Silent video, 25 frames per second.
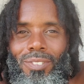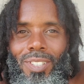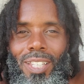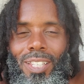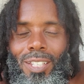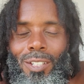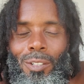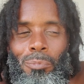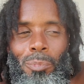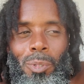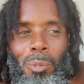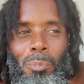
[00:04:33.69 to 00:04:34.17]

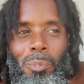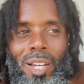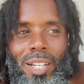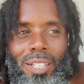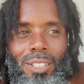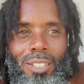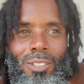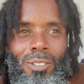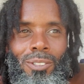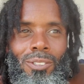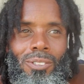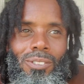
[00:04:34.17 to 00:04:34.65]
It'll be back
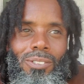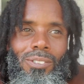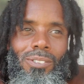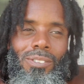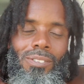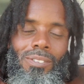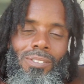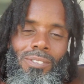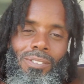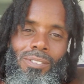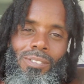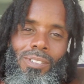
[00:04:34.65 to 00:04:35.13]
though.
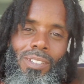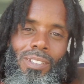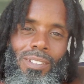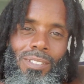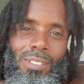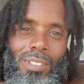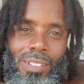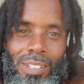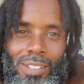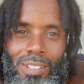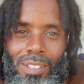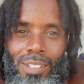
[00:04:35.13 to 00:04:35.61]

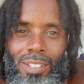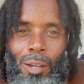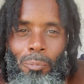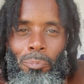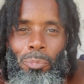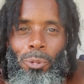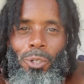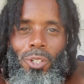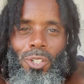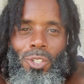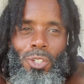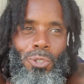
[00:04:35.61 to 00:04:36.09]
I'm
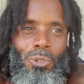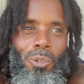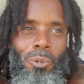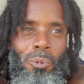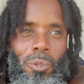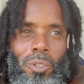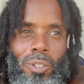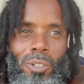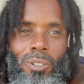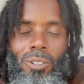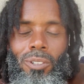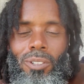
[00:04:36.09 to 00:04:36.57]
pretty sure it
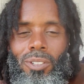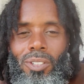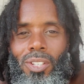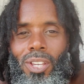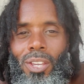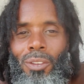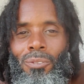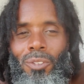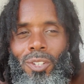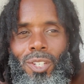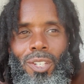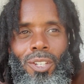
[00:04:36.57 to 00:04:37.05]
will.
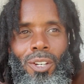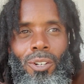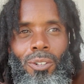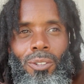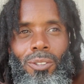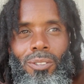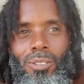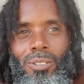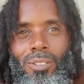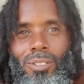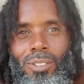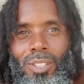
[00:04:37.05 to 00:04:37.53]
If it
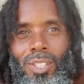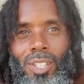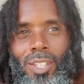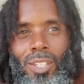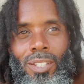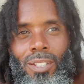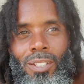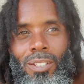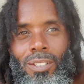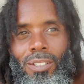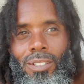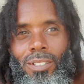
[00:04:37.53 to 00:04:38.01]
don't,
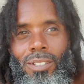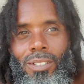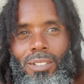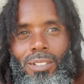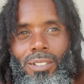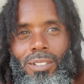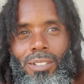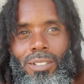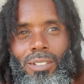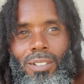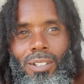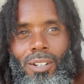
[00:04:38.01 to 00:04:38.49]
then
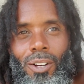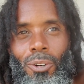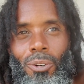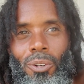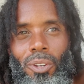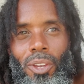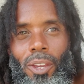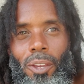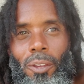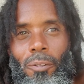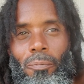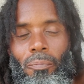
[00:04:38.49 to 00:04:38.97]

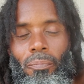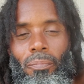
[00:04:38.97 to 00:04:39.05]
okay.